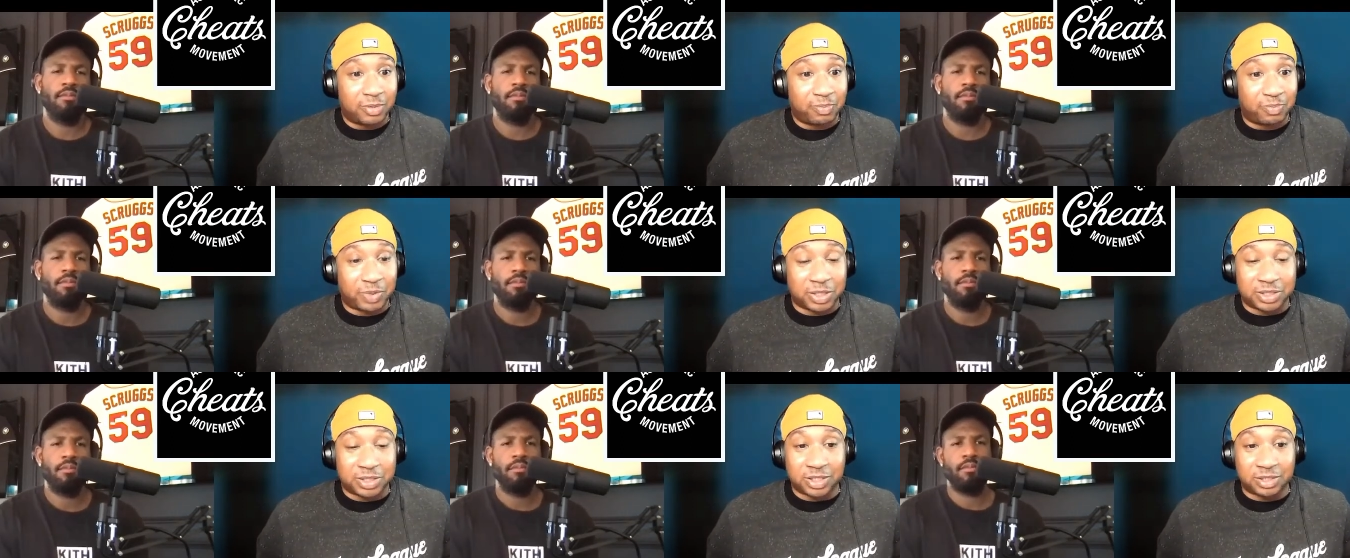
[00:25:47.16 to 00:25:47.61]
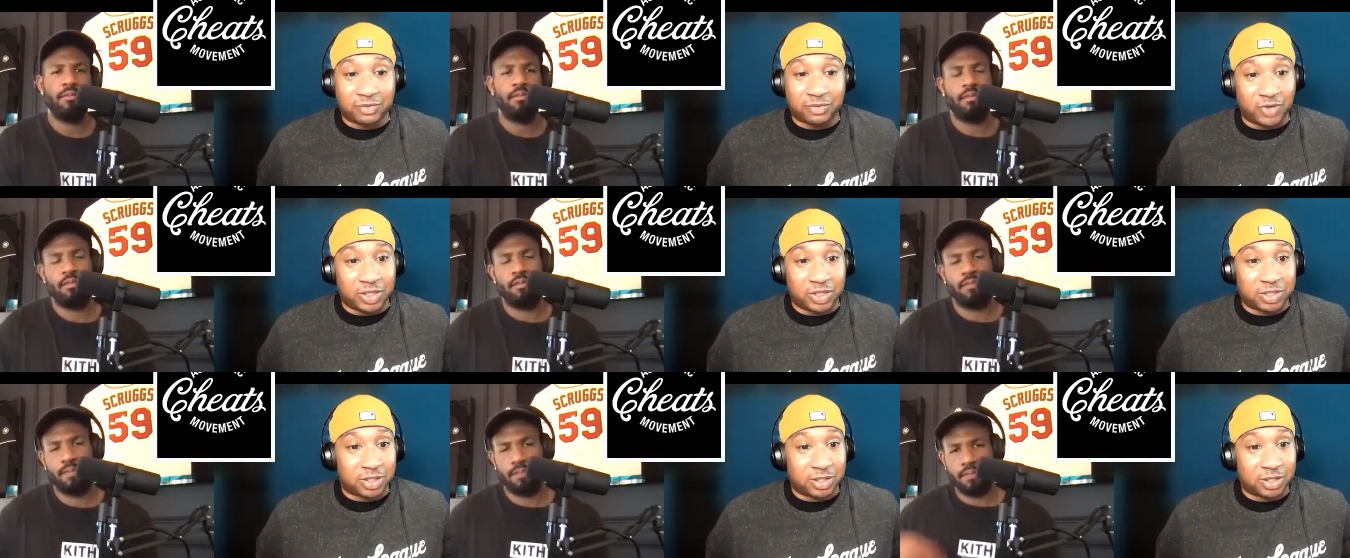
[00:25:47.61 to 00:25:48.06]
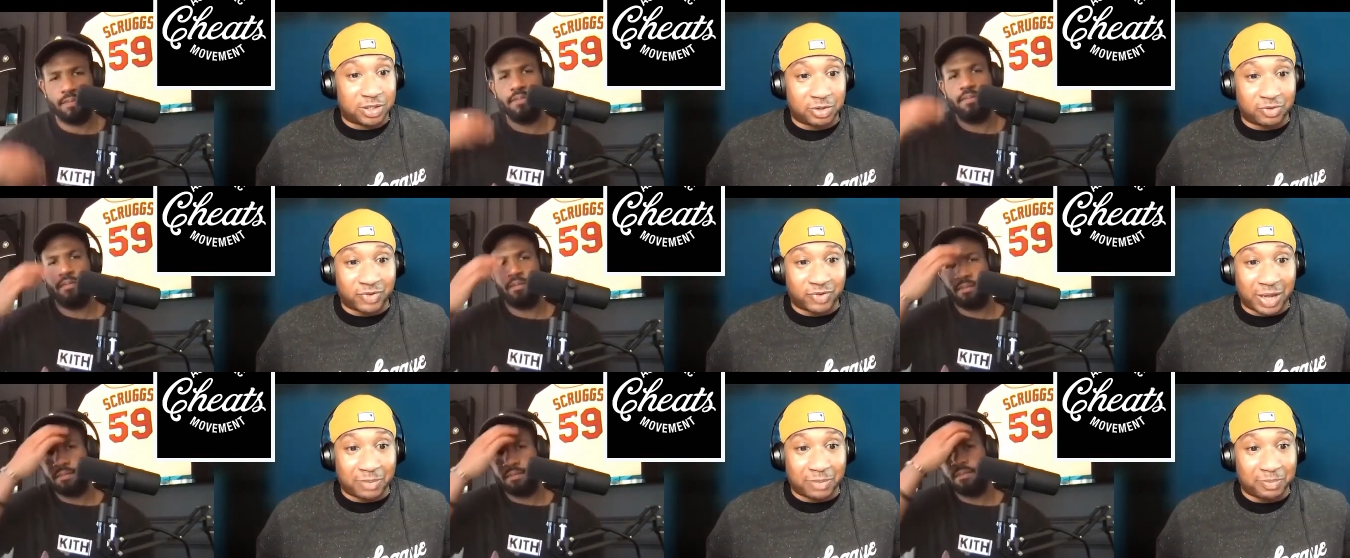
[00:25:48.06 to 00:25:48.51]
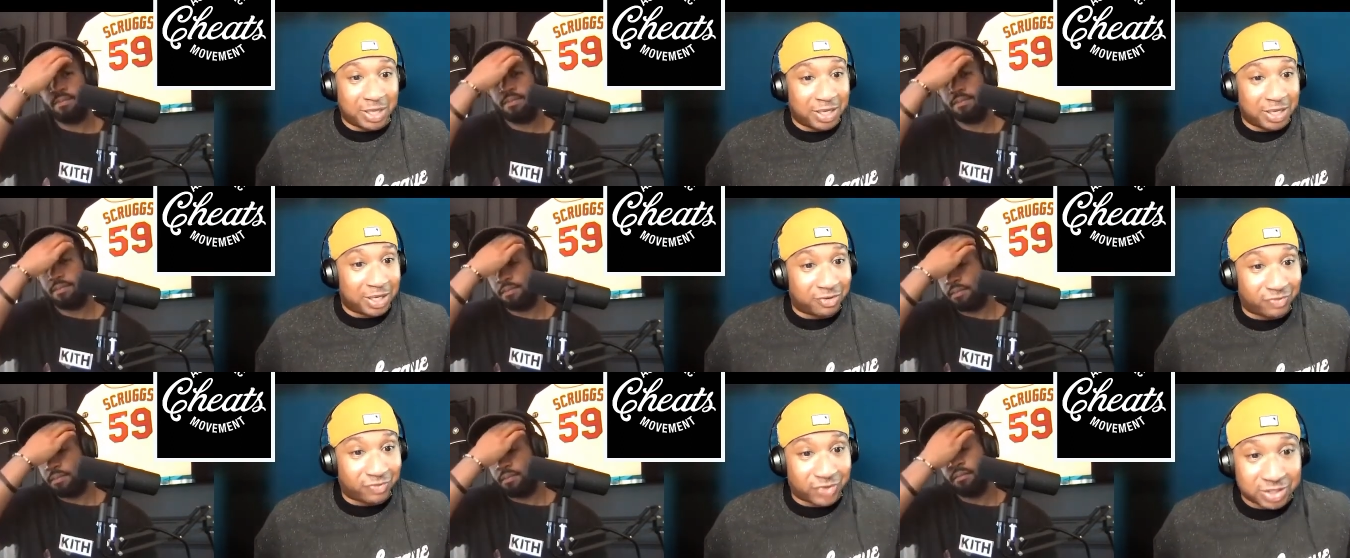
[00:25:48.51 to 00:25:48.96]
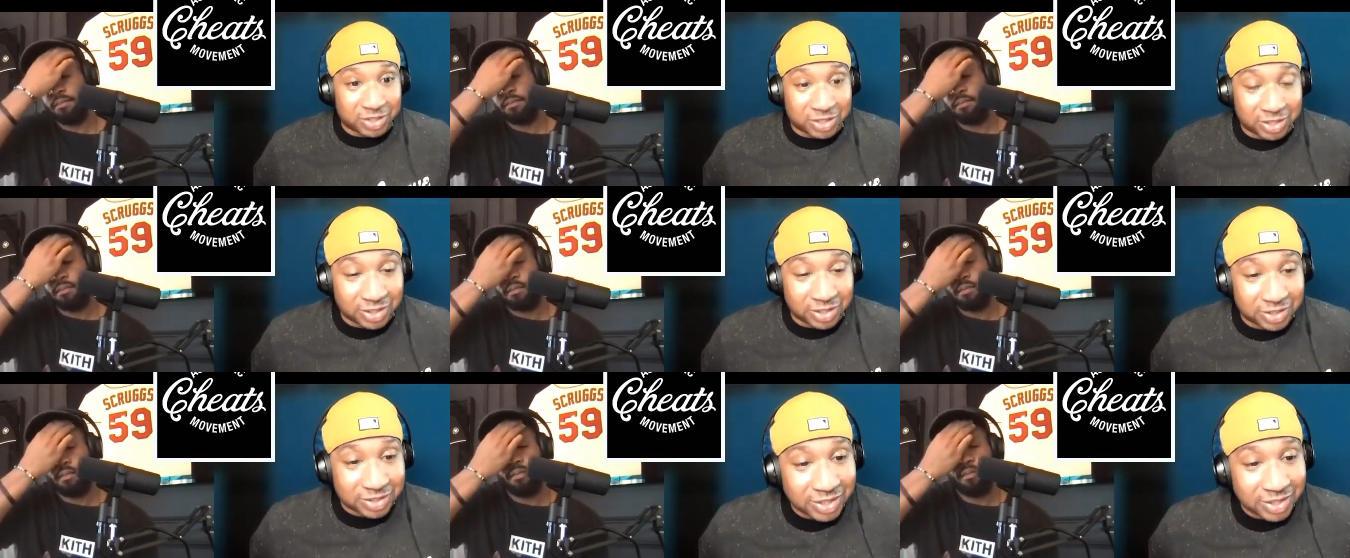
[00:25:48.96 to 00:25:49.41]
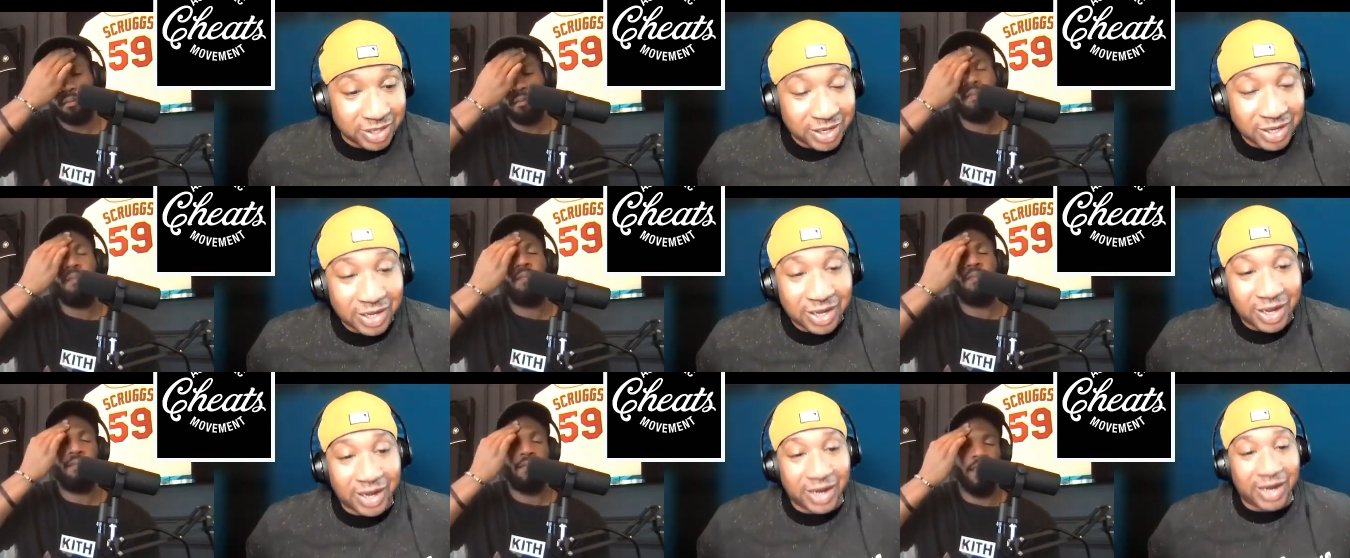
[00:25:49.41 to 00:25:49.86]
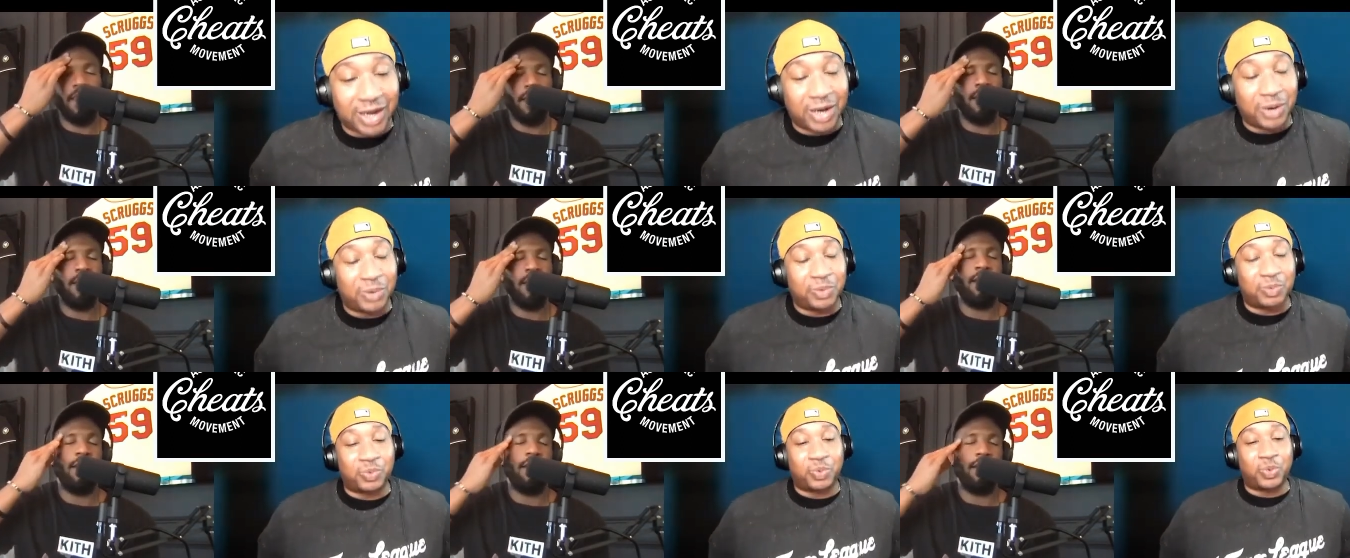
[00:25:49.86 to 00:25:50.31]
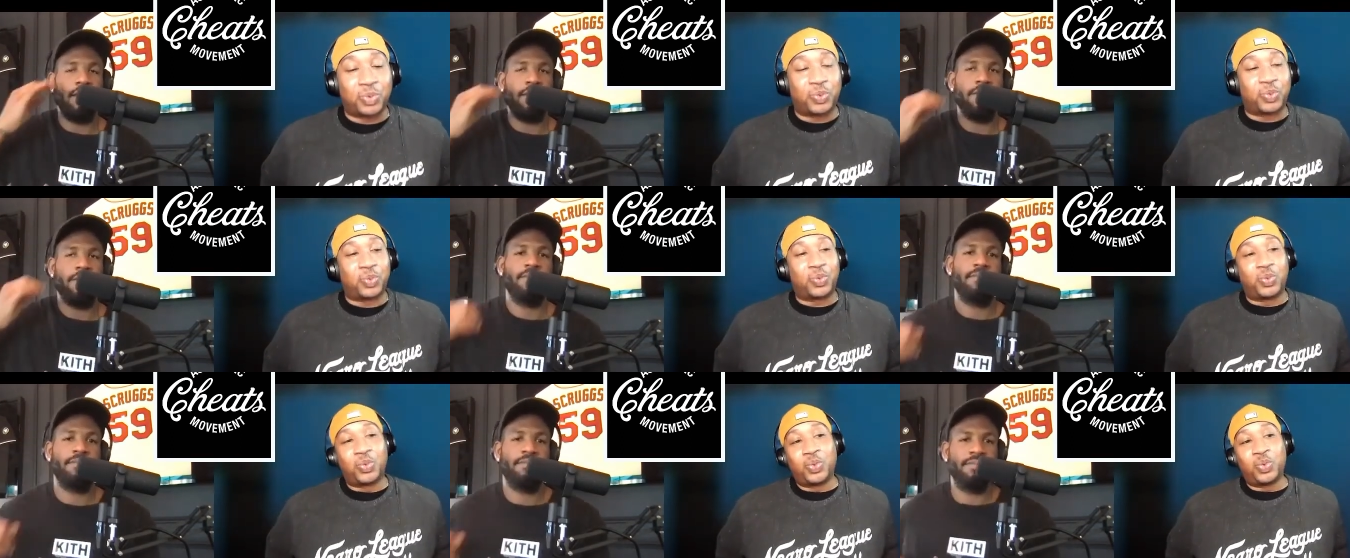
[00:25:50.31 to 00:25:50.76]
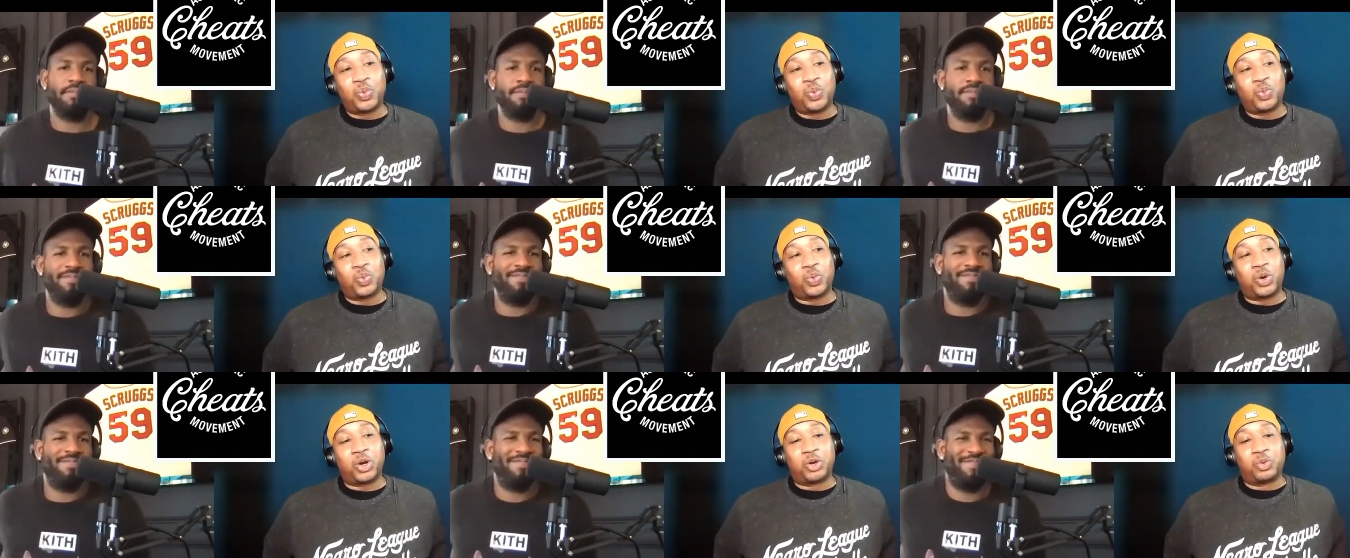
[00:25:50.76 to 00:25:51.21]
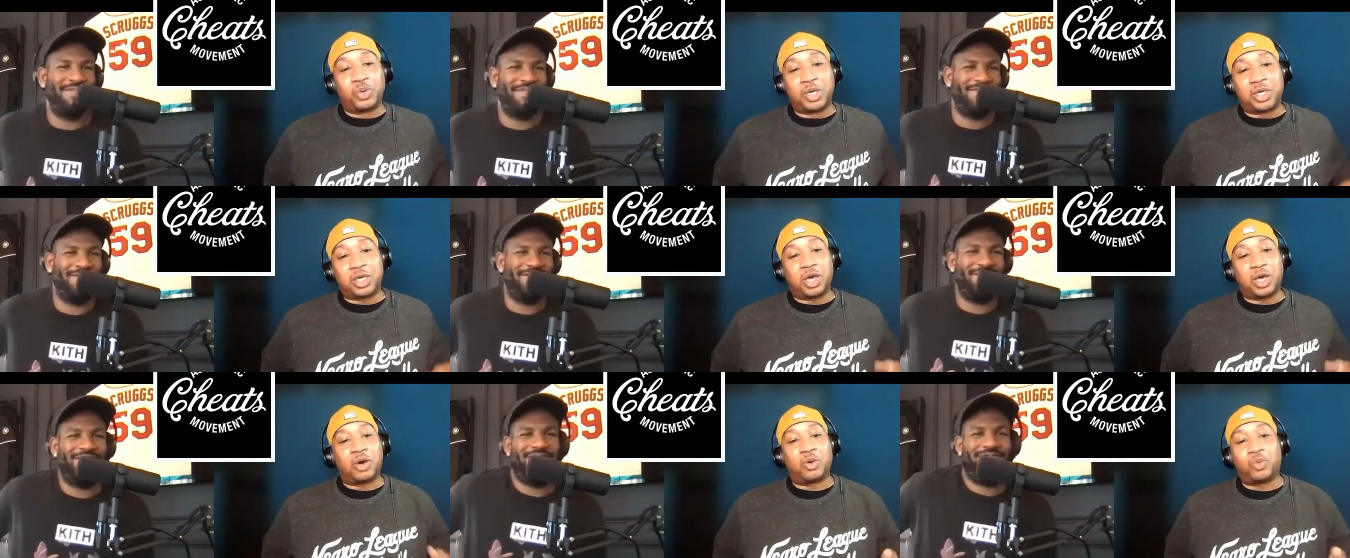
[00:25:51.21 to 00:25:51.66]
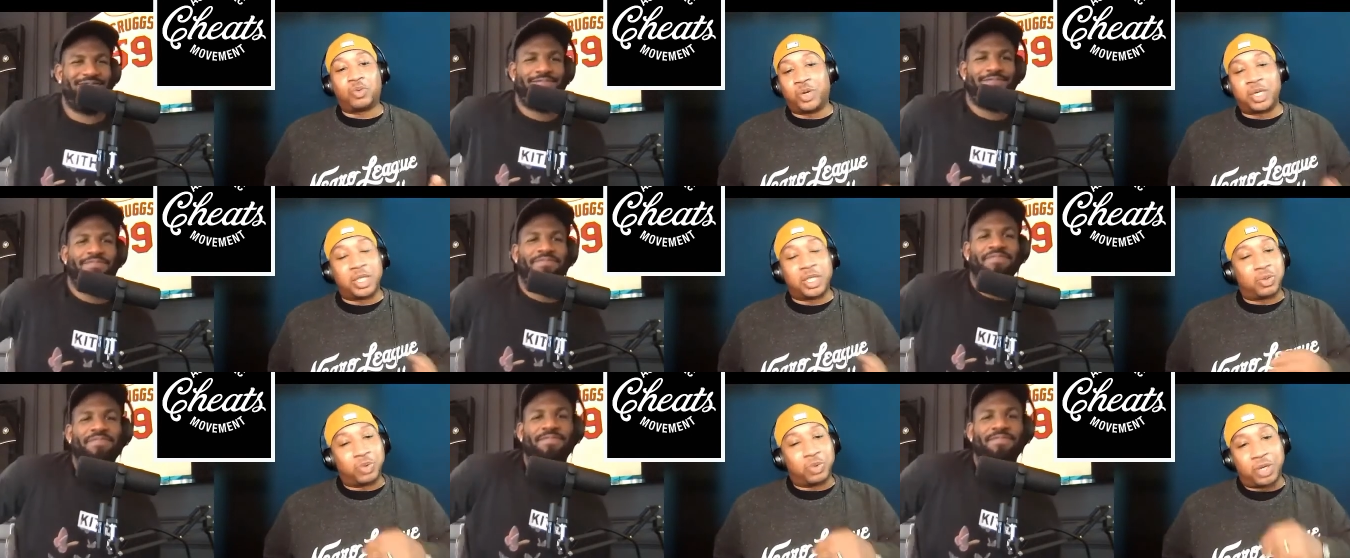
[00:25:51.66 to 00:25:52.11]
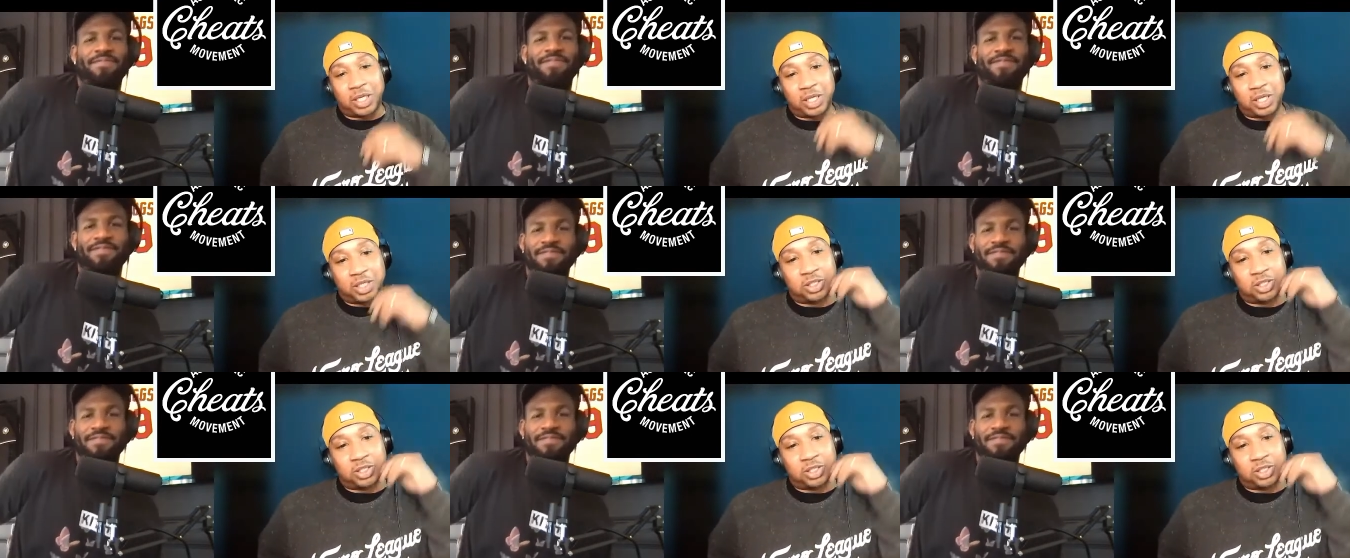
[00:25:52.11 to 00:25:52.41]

Speaker 1: business ventures, you've got media ventures. Uh, yeah. where do we go, and what do you what do you